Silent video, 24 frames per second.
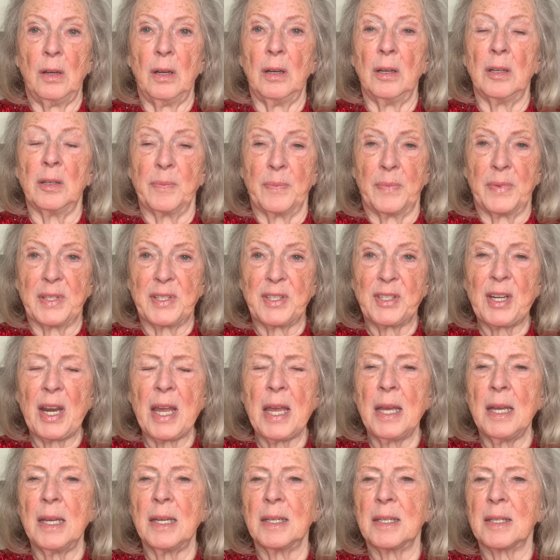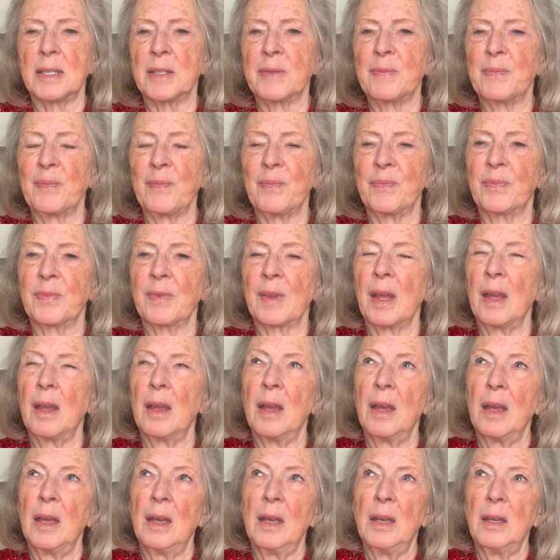up the stairs?"
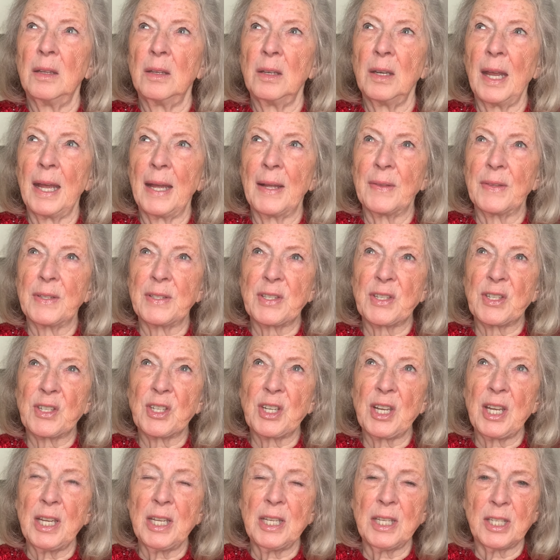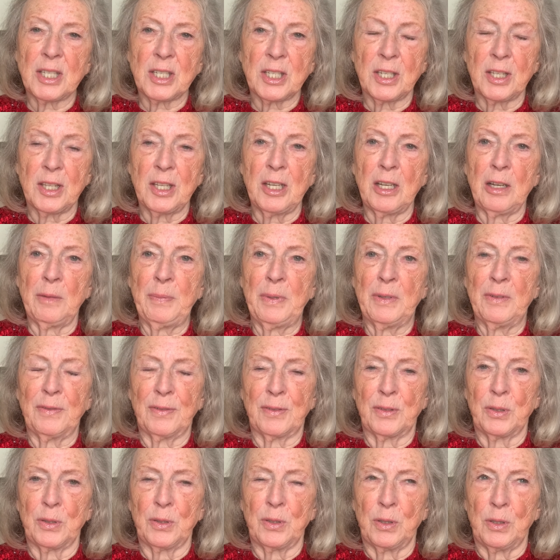Now, the stairs to the upper
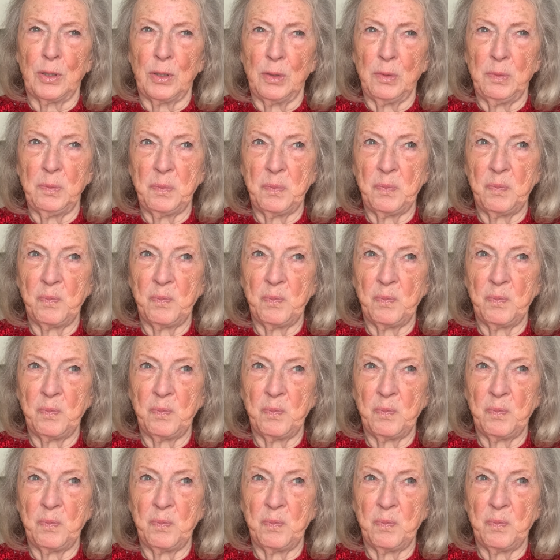floor,